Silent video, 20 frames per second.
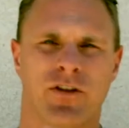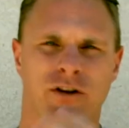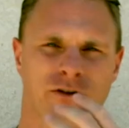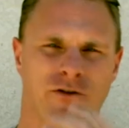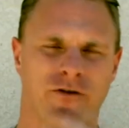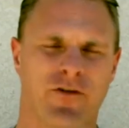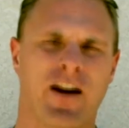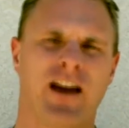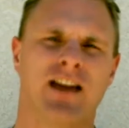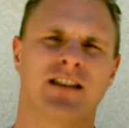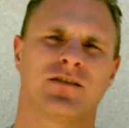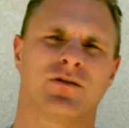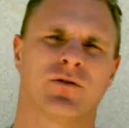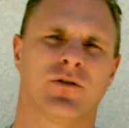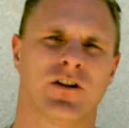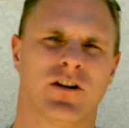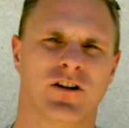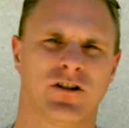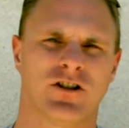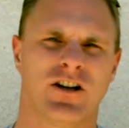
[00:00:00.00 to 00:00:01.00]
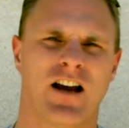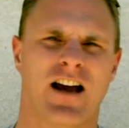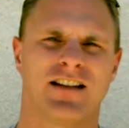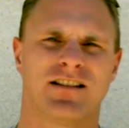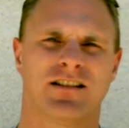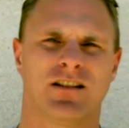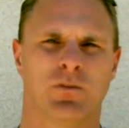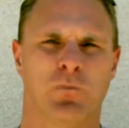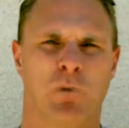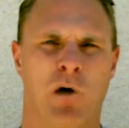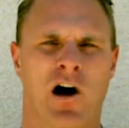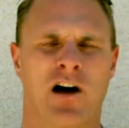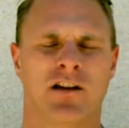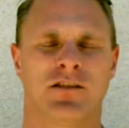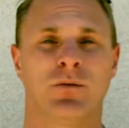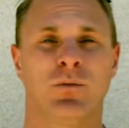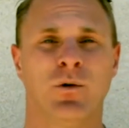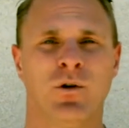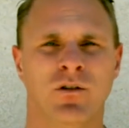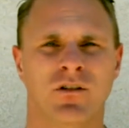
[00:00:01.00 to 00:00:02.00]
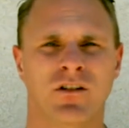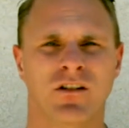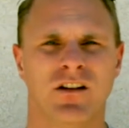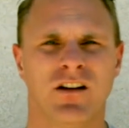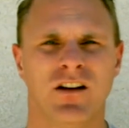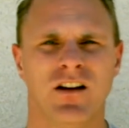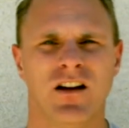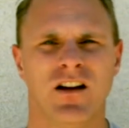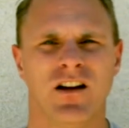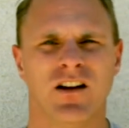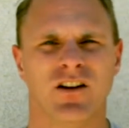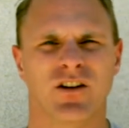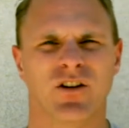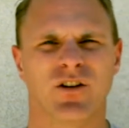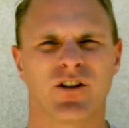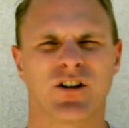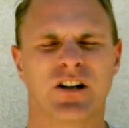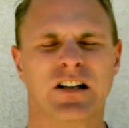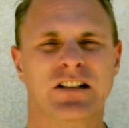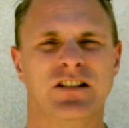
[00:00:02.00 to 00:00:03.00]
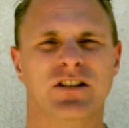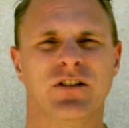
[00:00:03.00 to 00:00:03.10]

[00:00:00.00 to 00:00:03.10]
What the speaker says: your face or your chest as possible. So you're going to